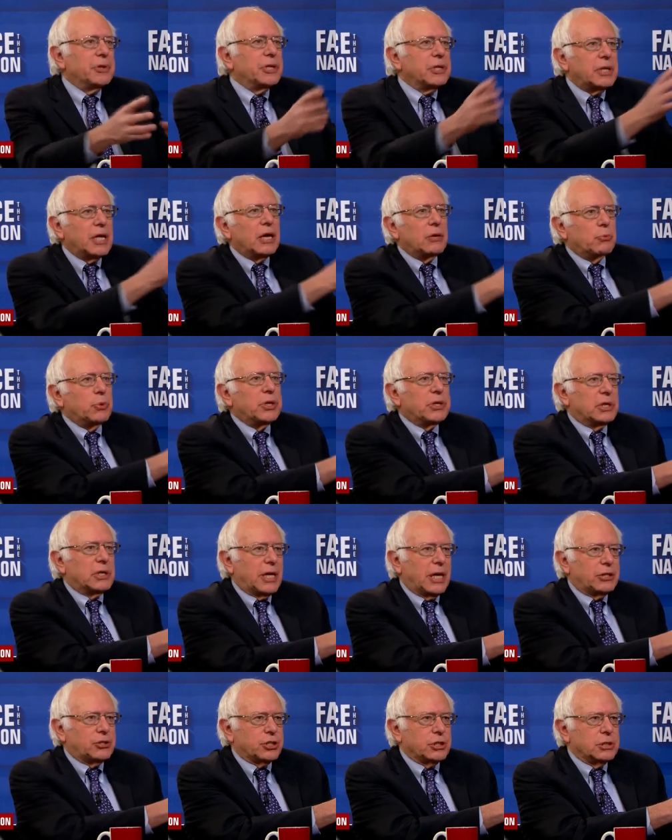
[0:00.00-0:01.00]
that they win
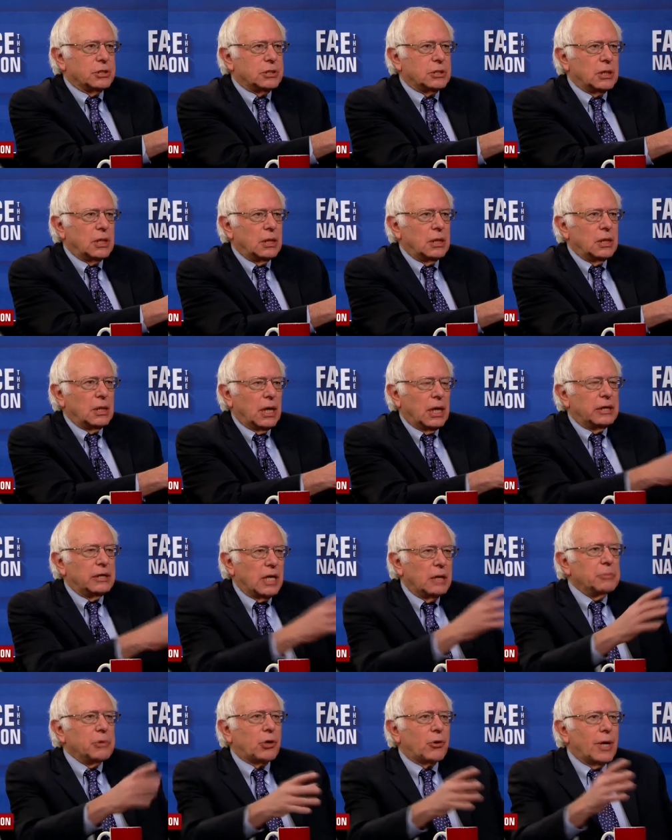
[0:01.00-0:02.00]
elections and
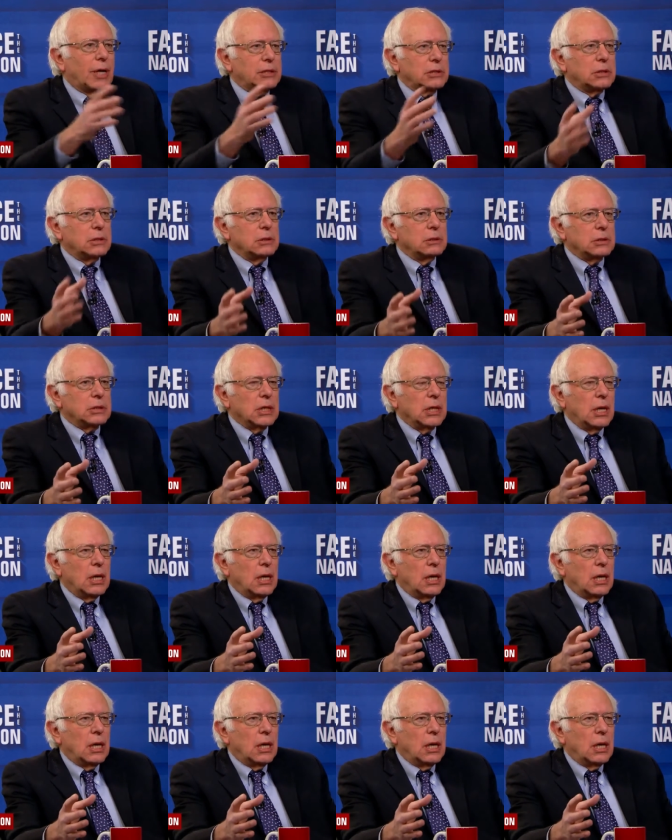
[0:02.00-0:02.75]
Democrats lose?